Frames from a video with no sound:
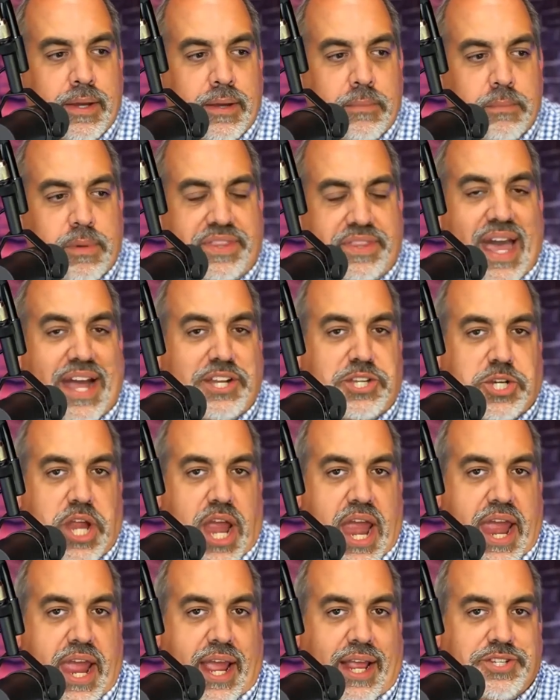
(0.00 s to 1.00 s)
But that
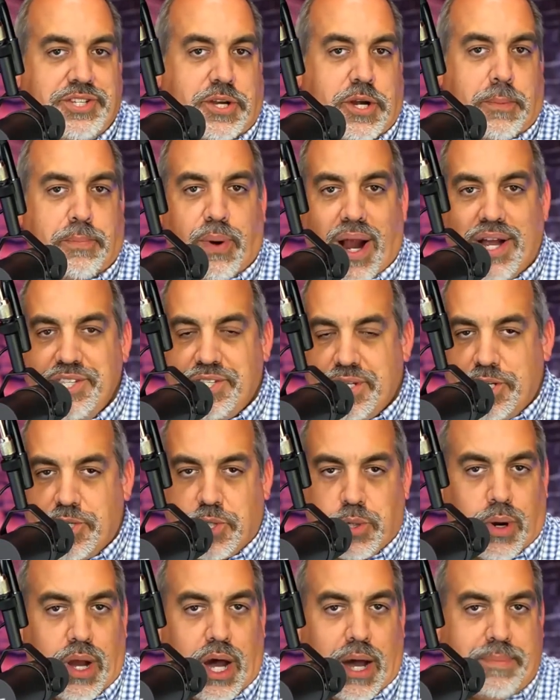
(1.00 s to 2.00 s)
changed under President
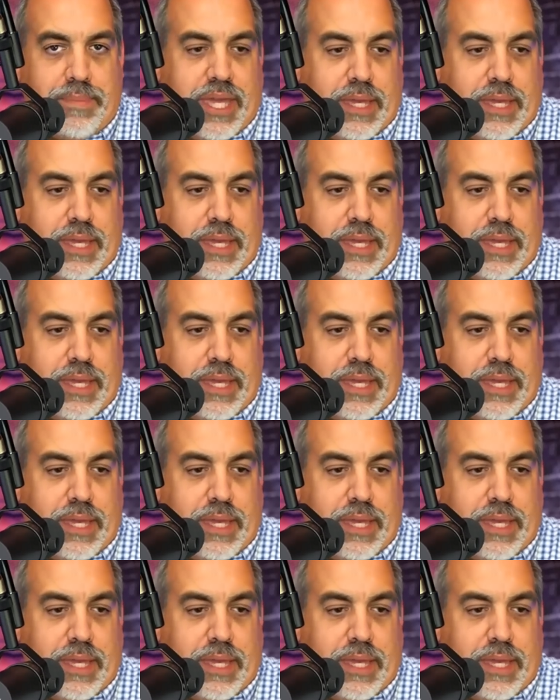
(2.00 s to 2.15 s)
Trump.